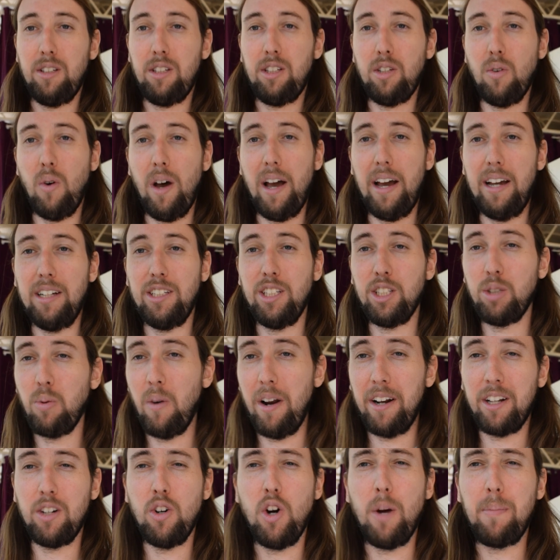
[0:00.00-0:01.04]
So I just
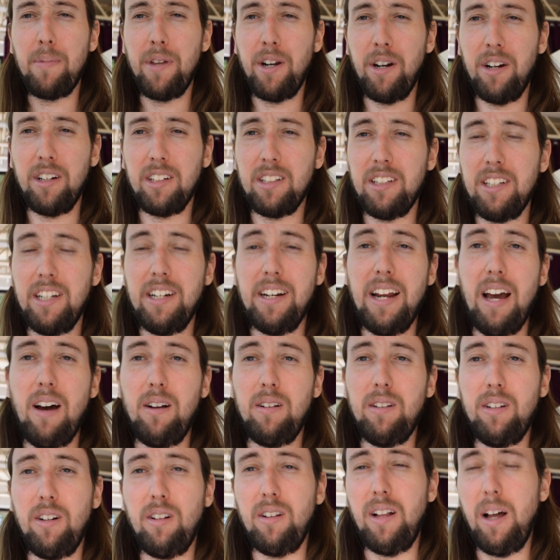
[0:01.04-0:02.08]
want to go up there and clean it out
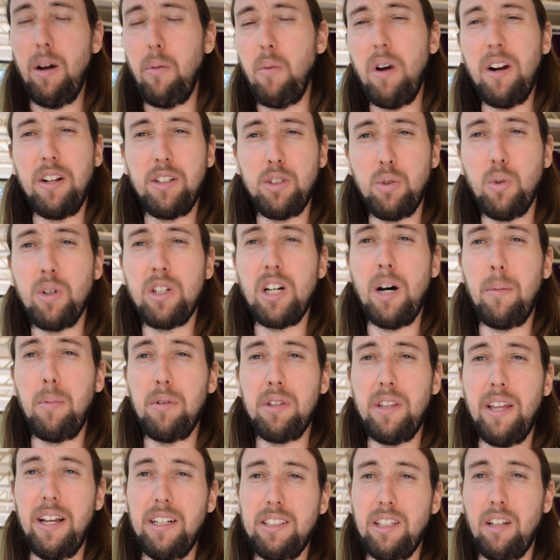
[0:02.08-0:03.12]
a little. I want to do a couple
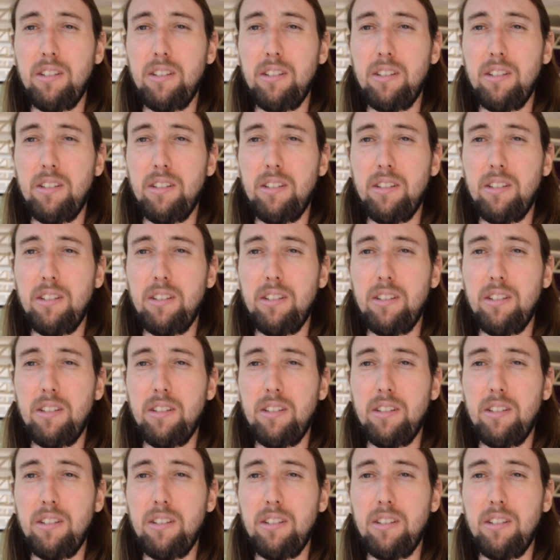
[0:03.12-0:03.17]
things.